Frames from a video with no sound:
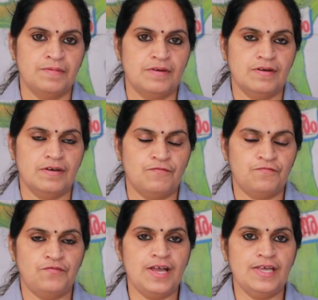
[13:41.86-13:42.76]

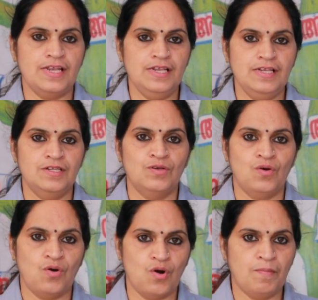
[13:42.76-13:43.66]
file,
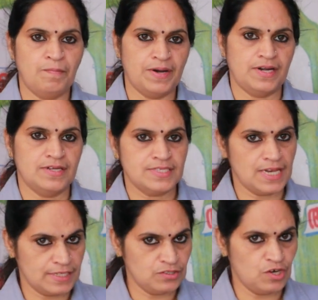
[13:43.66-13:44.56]
open.
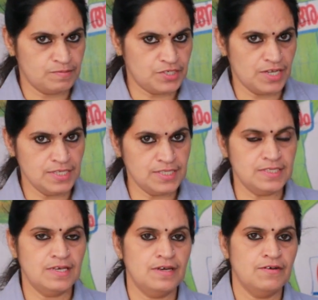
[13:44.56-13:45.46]
Select the
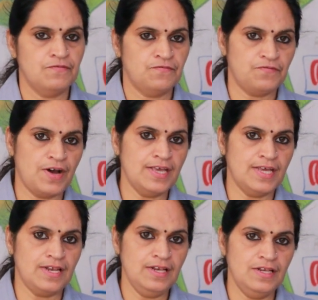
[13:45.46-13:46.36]
options,
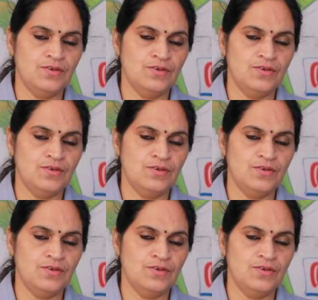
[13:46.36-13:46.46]
file.